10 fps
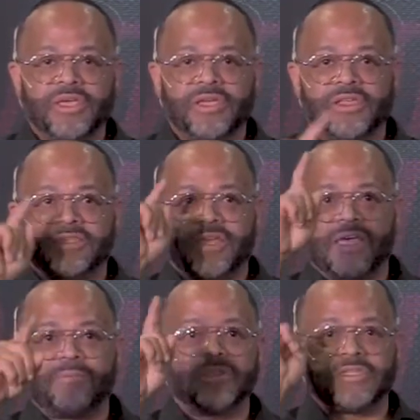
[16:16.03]
And the
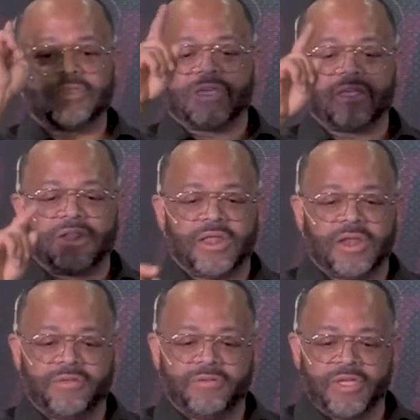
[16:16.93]
time is ticking and
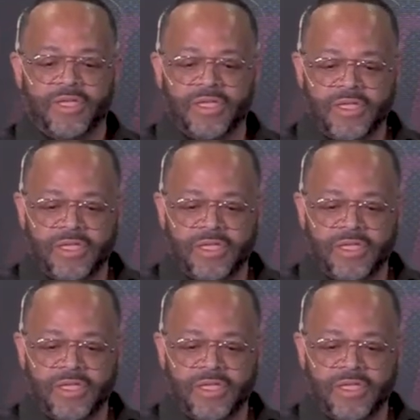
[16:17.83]
I love it.